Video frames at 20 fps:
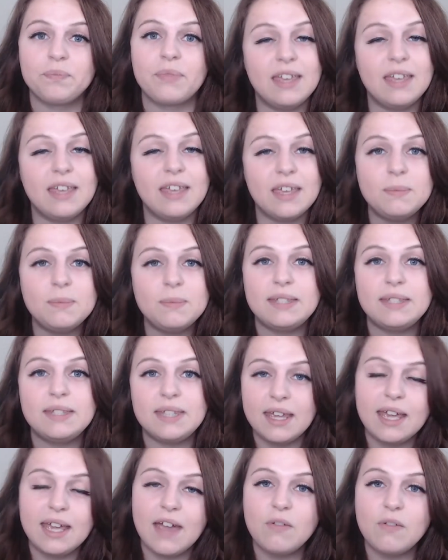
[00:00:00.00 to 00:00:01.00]
I keep
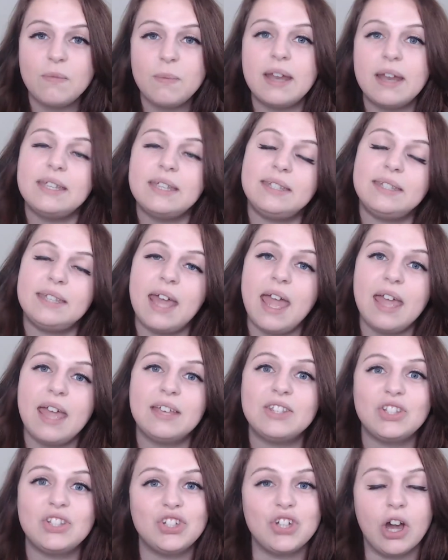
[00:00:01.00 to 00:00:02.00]
seeing everybody saying,
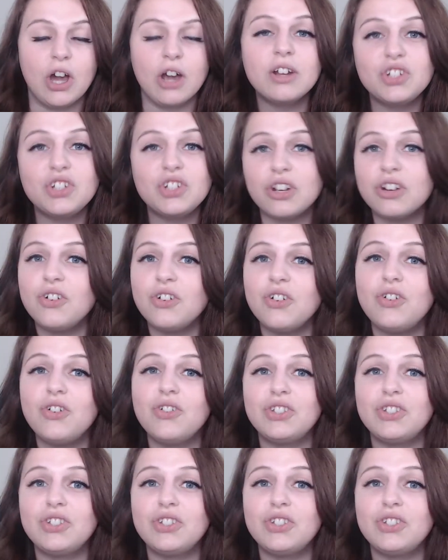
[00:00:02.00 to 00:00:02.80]
start a journal.